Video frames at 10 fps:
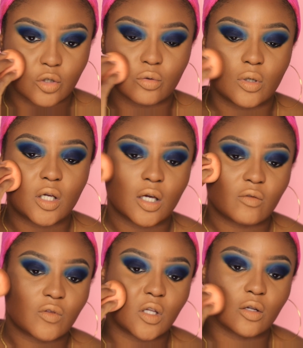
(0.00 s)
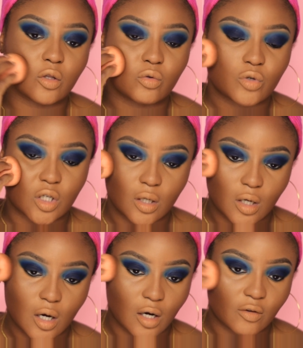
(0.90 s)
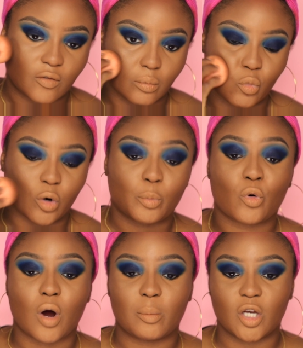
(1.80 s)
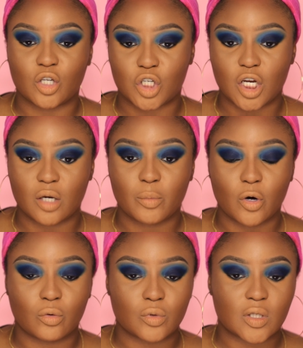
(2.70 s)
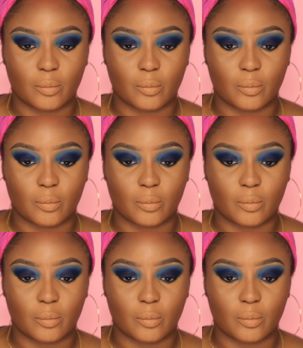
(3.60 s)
to give the illusion of more prominent cheekbones,